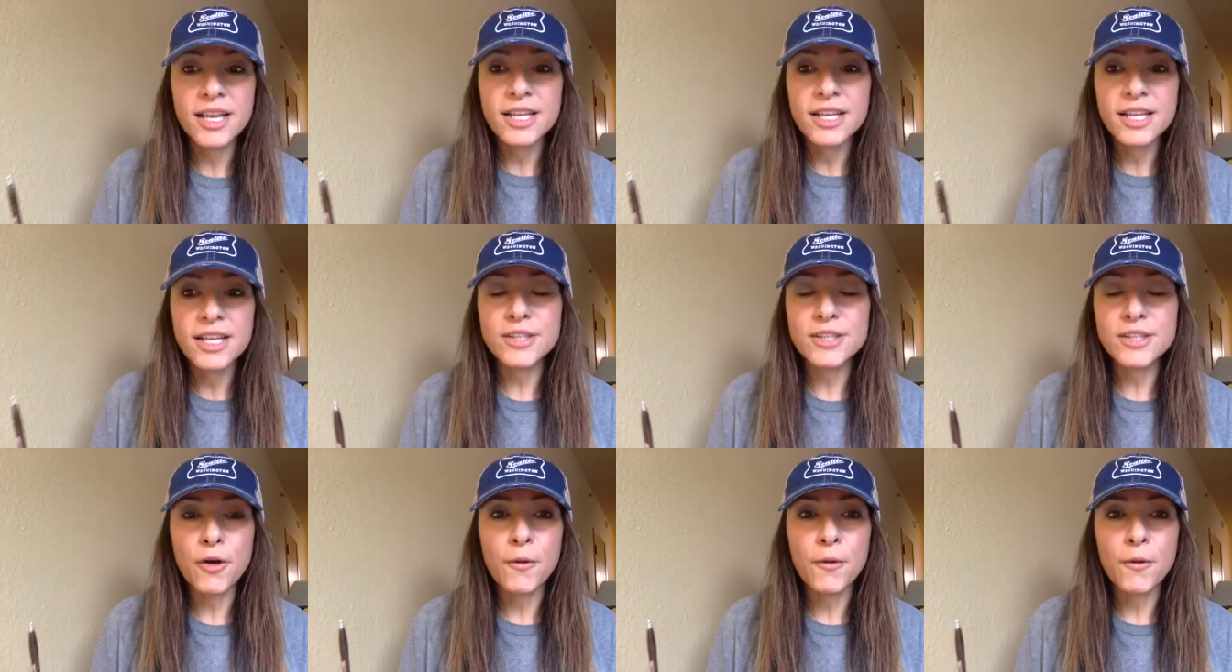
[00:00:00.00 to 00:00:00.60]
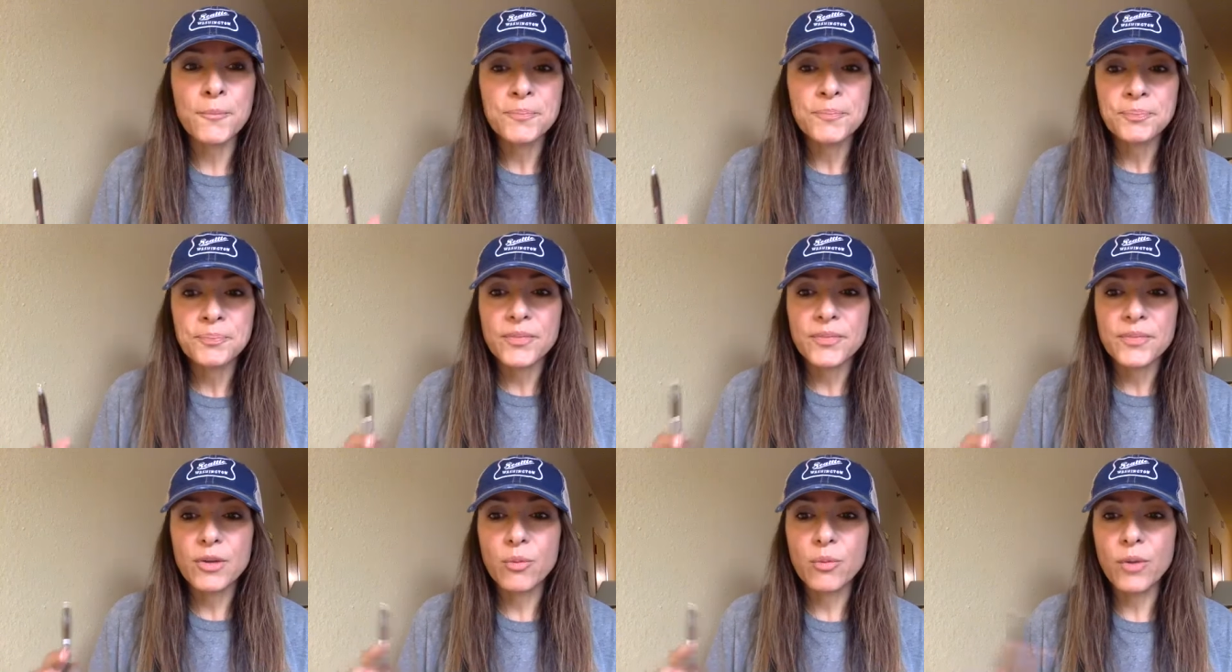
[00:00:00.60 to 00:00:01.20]
So,
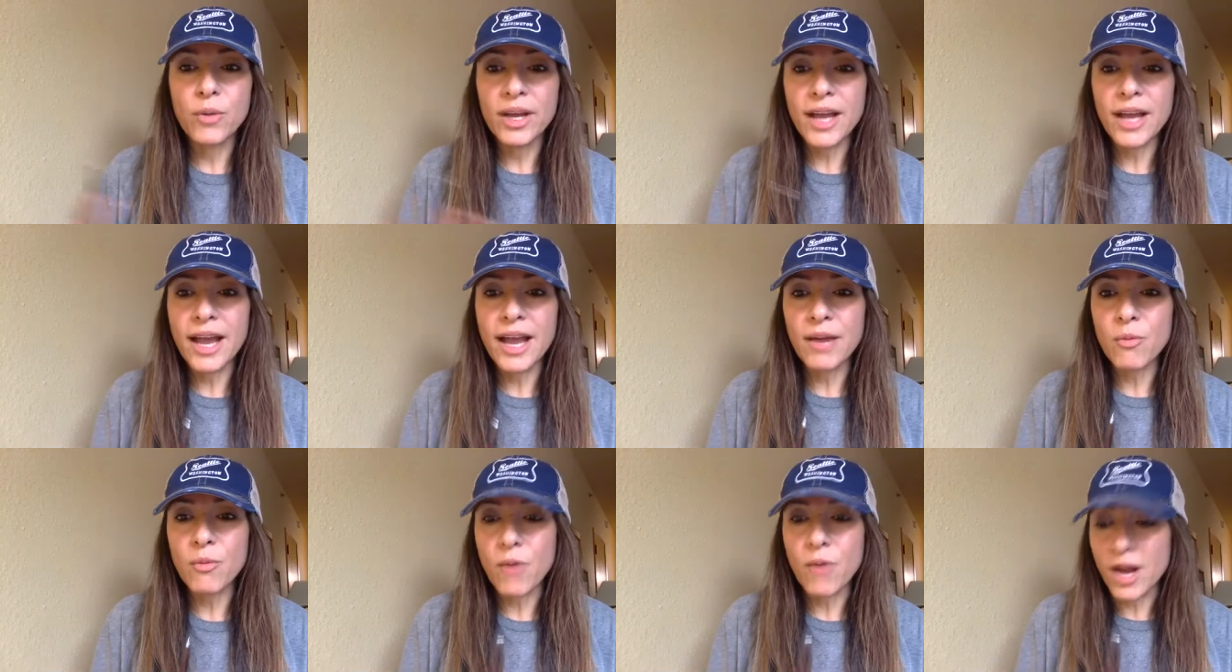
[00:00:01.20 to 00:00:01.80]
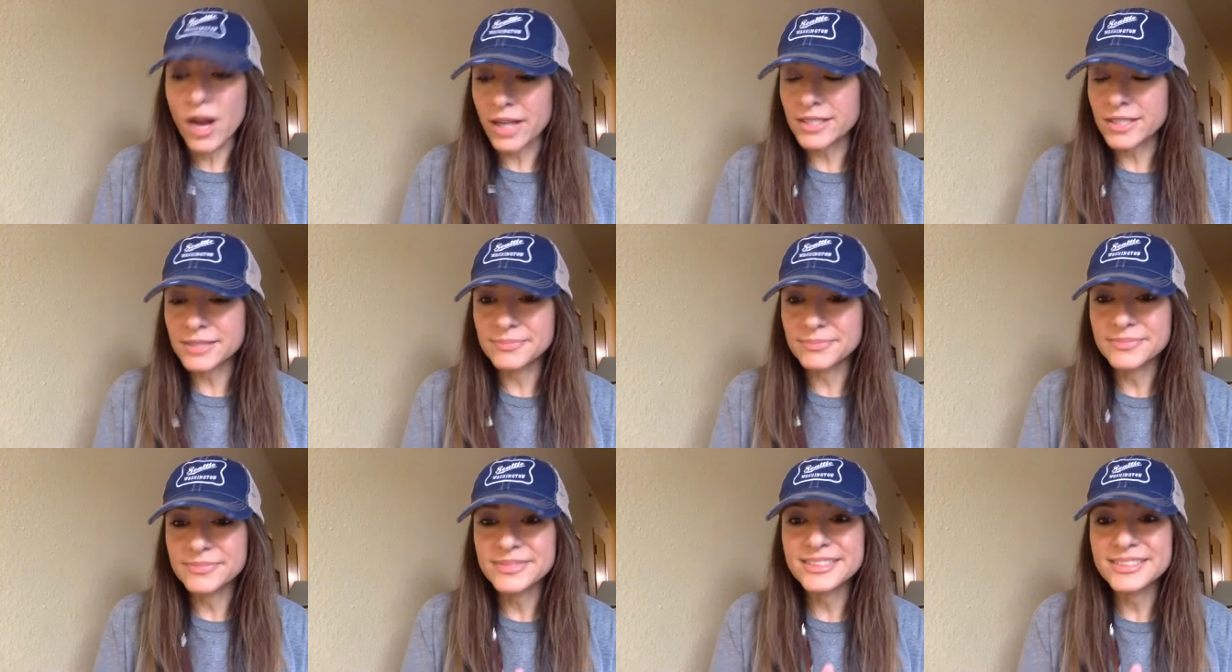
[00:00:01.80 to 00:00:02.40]
what I want.
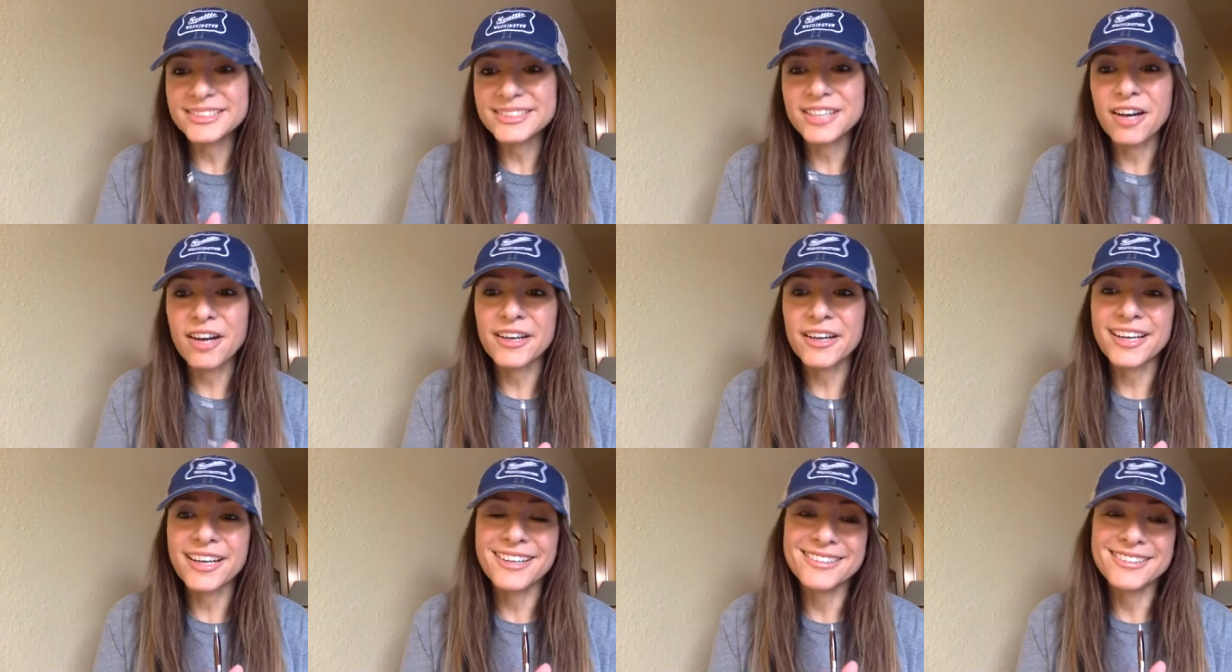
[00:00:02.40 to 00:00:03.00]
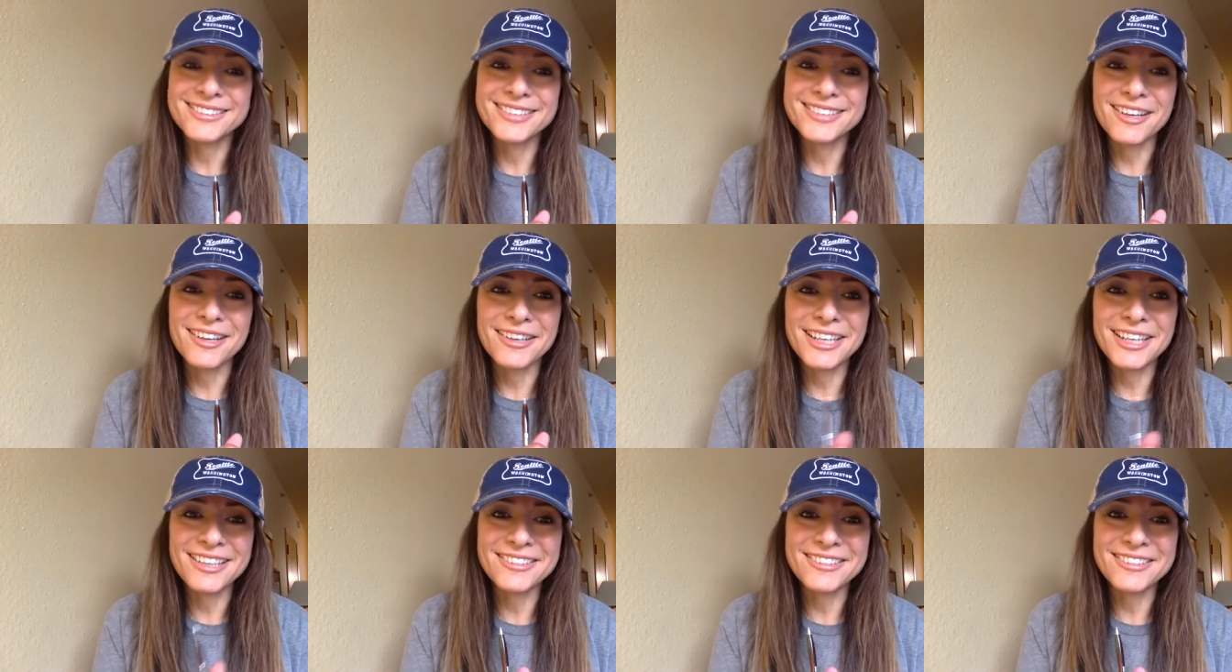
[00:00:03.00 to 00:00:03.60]
Sorry,
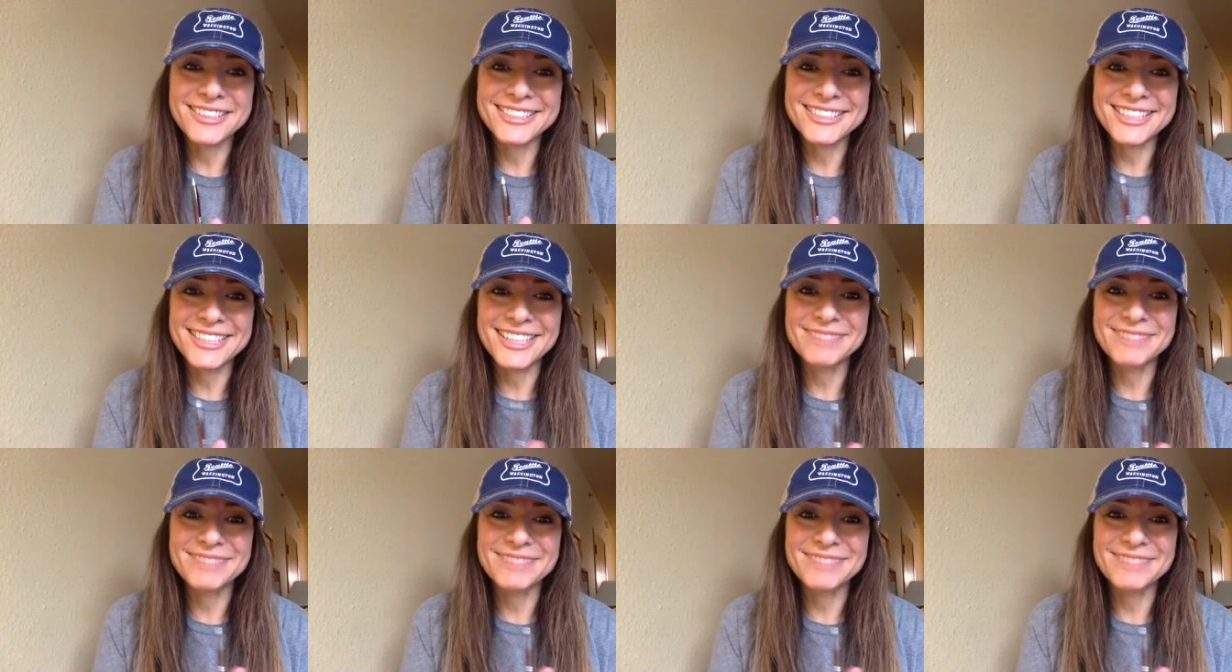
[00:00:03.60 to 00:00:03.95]
sorry, Christy.